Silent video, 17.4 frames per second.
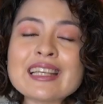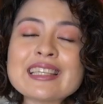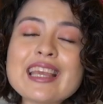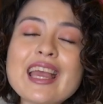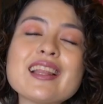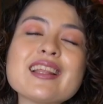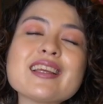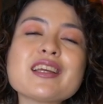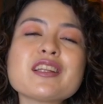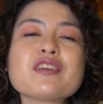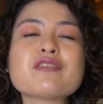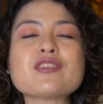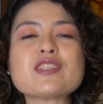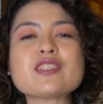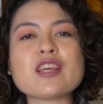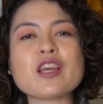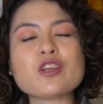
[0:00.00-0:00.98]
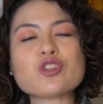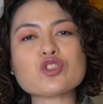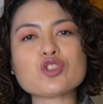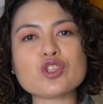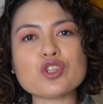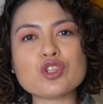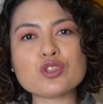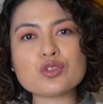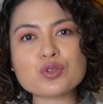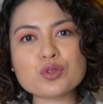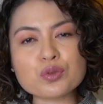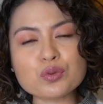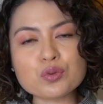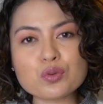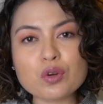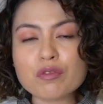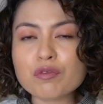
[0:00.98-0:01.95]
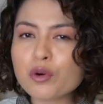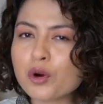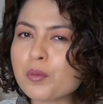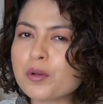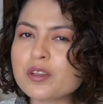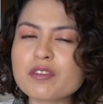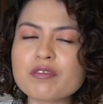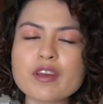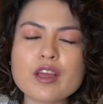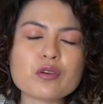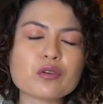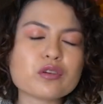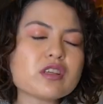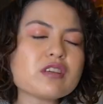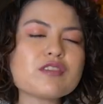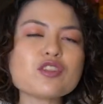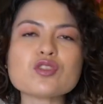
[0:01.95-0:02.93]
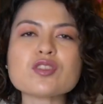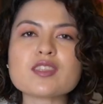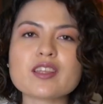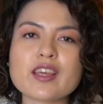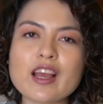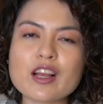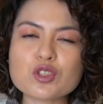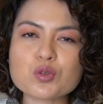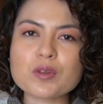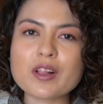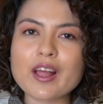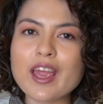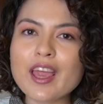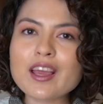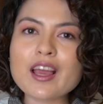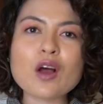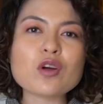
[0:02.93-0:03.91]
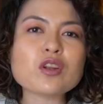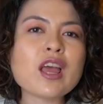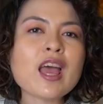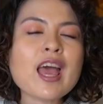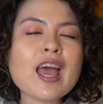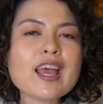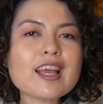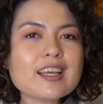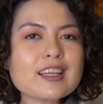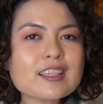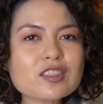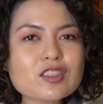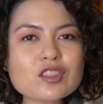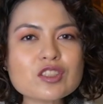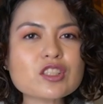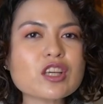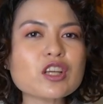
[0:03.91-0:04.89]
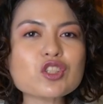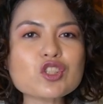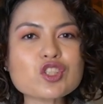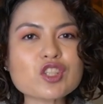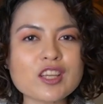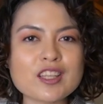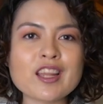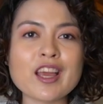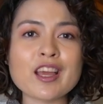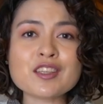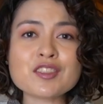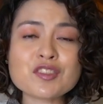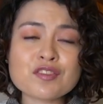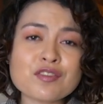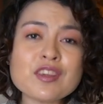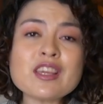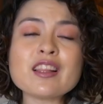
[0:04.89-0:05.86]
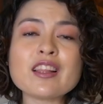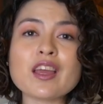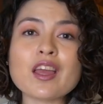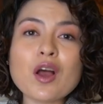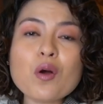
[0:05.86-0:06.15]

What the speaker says: Getting an invitation to a formal event or even just a casual hangout is such a nice feeling.